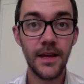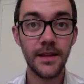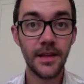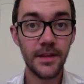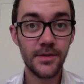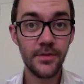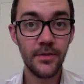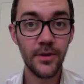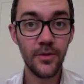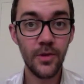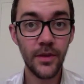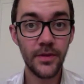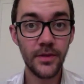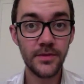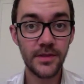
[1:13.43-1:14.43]
Let's review
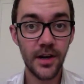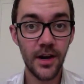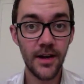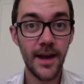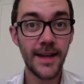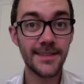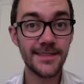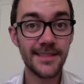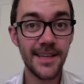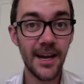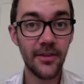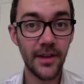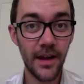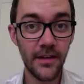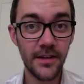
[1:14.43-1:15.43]
what those are and see
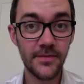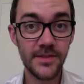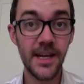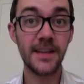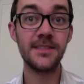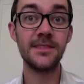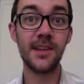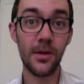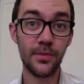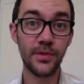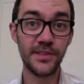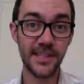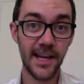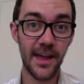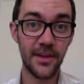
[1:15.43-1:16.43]
how narrative texts are
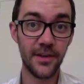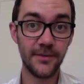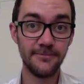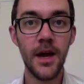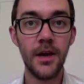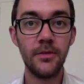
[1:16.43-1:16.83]
put together.